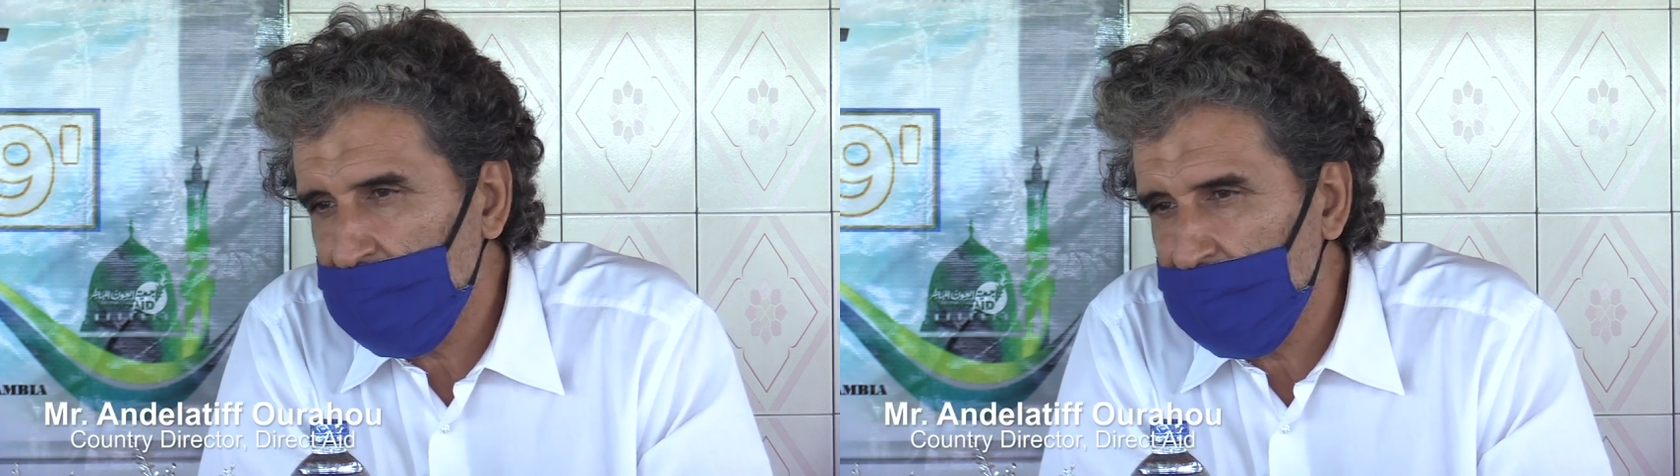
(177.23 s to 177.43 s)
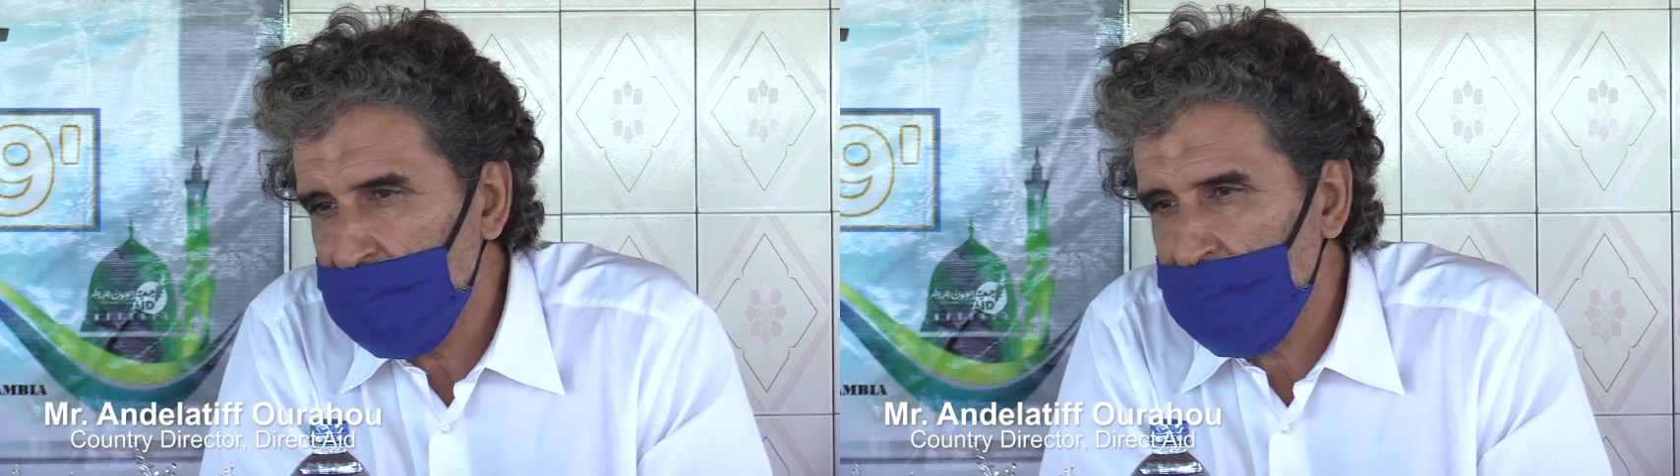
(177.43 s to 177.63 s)

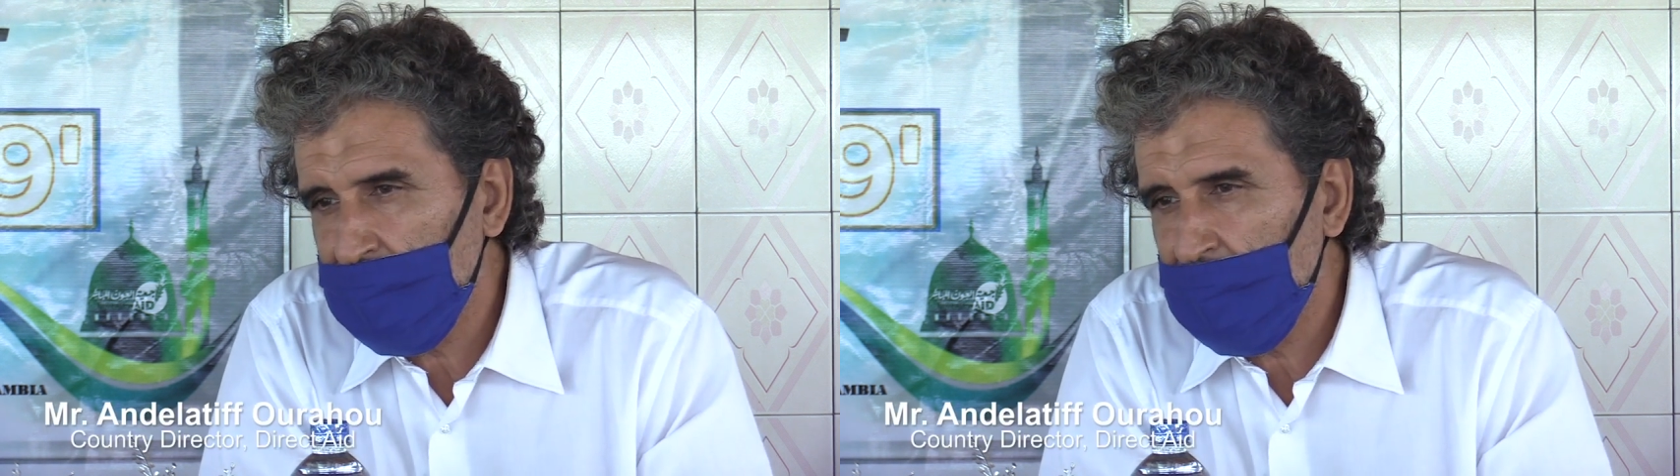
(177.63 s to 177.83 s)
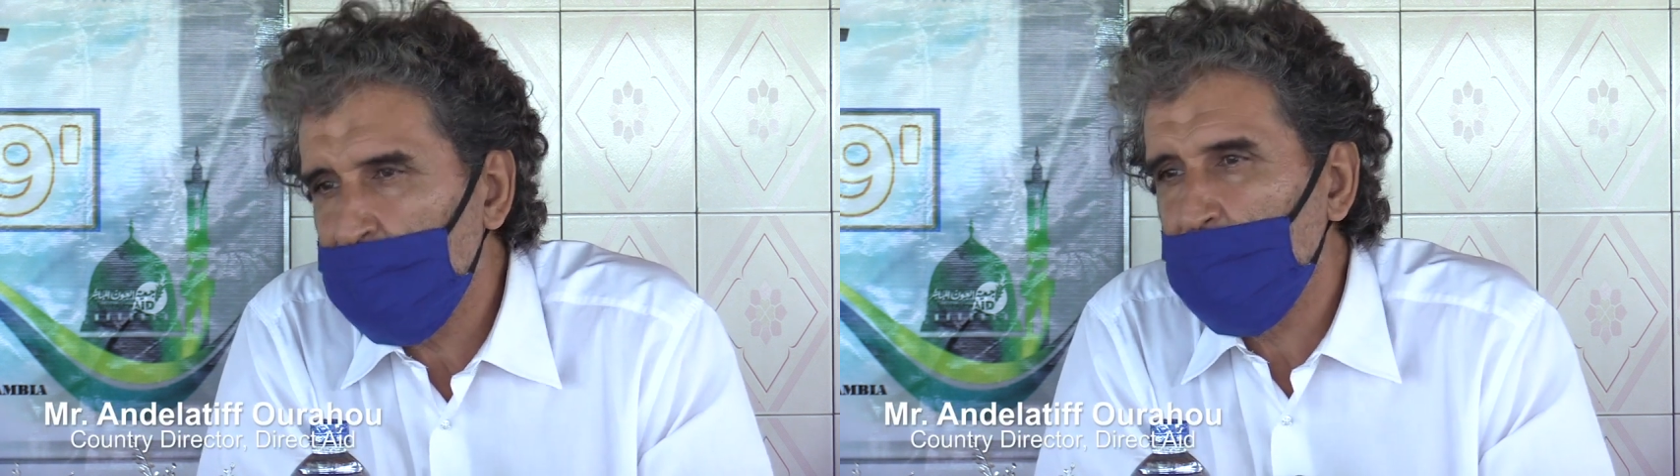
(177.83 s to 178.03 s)
is
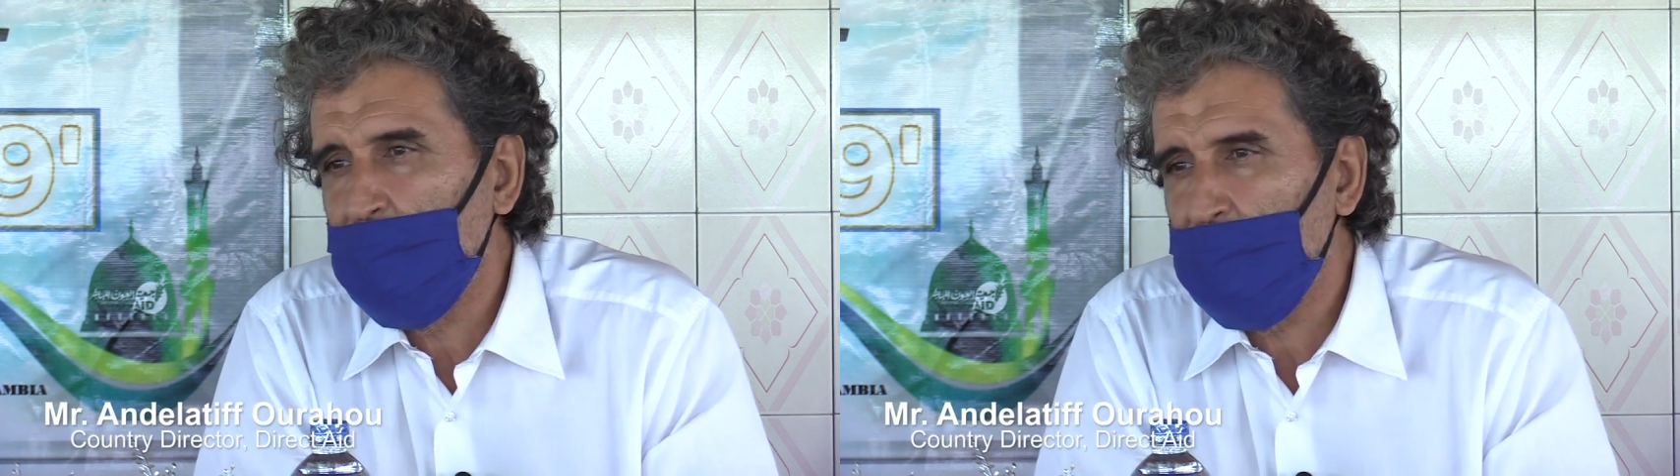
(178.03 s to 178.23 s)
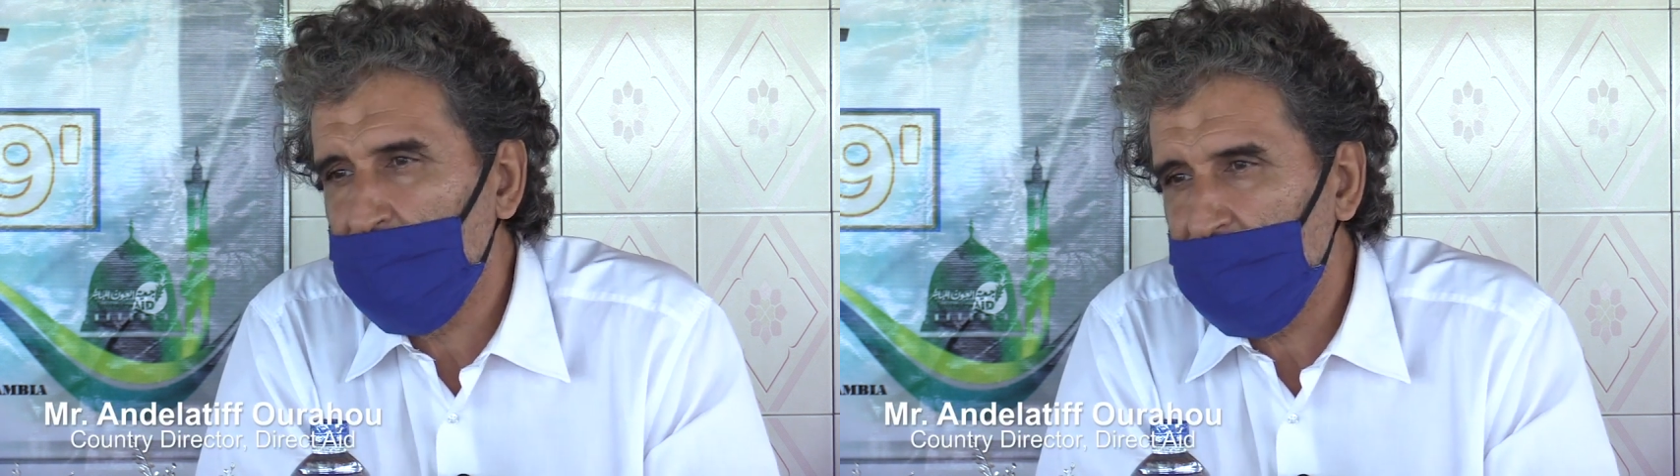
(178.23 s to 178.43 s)

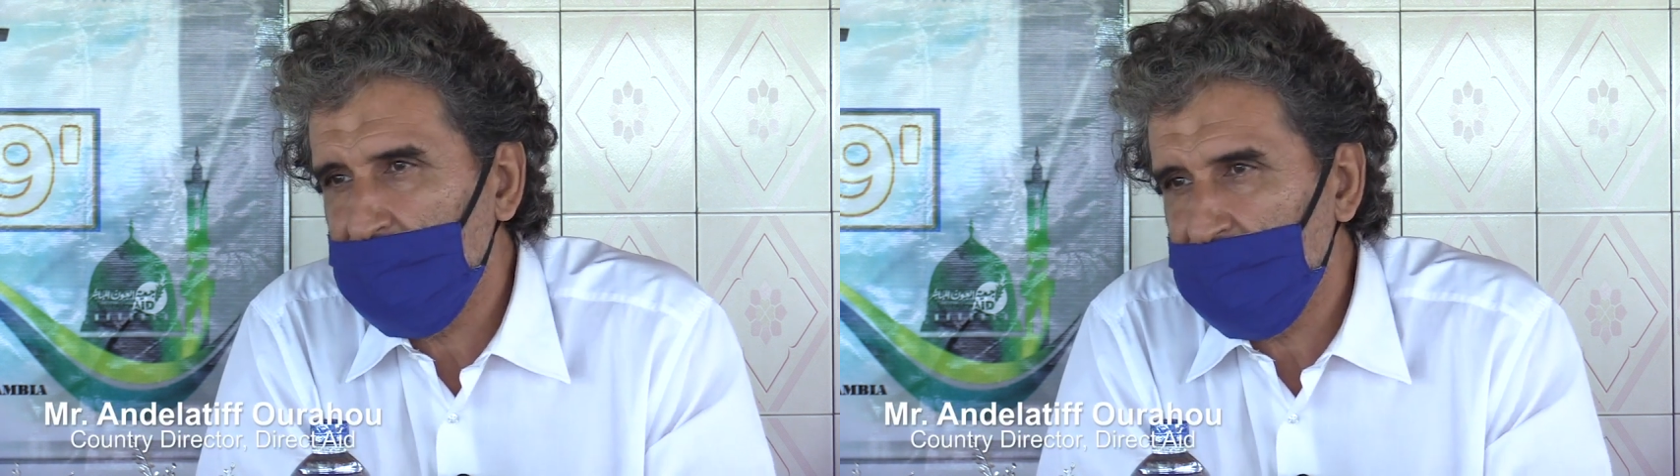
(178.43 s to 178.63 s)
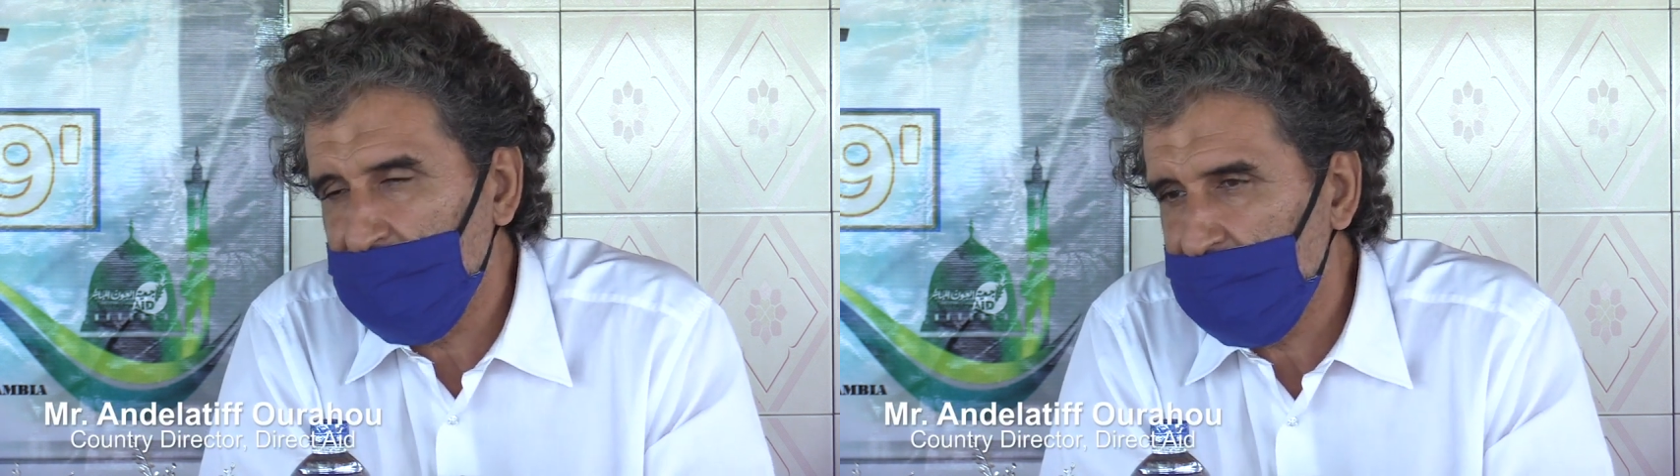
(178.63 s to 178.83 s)
capable of
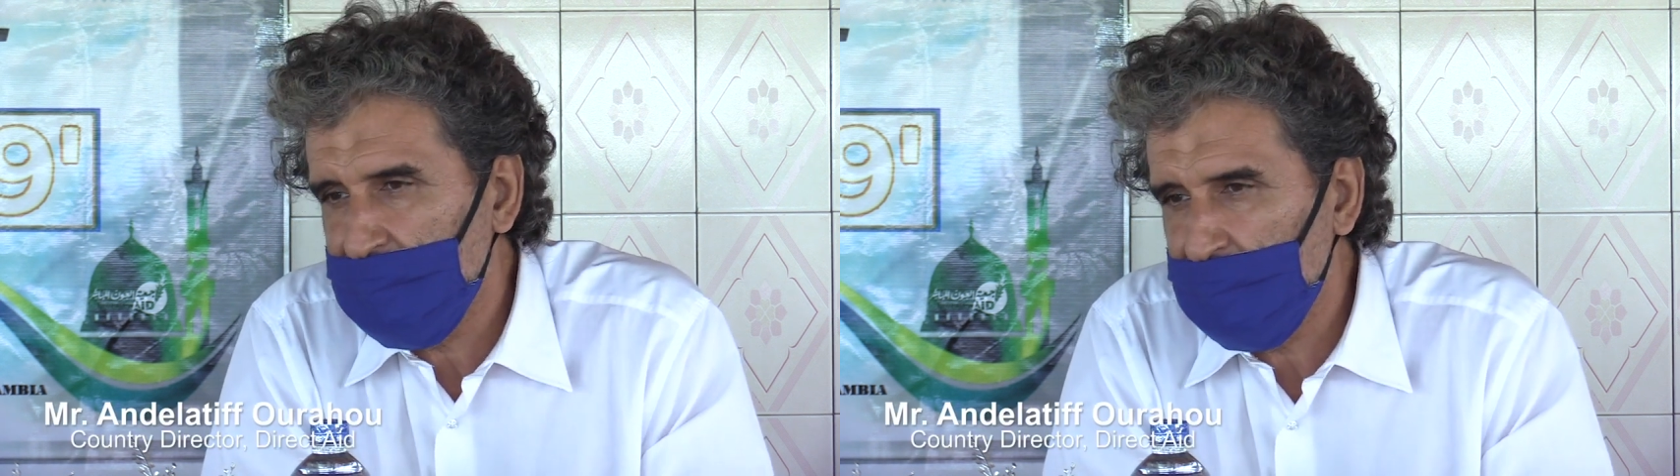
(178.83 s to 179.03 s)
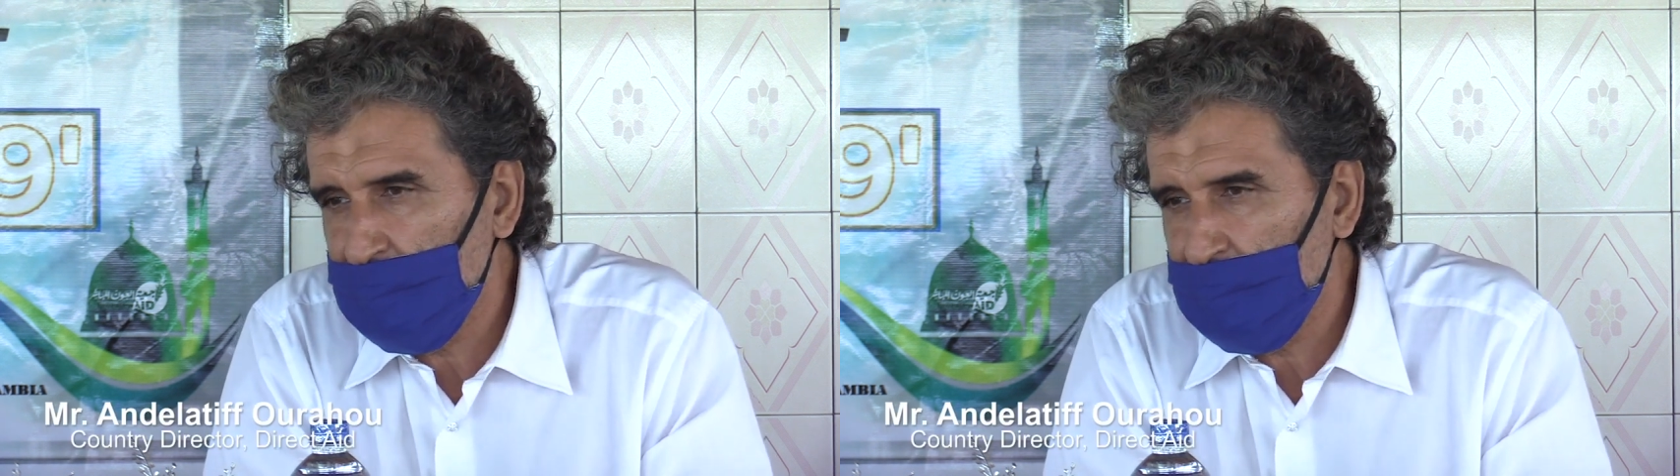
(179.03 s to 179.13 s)
fighting it.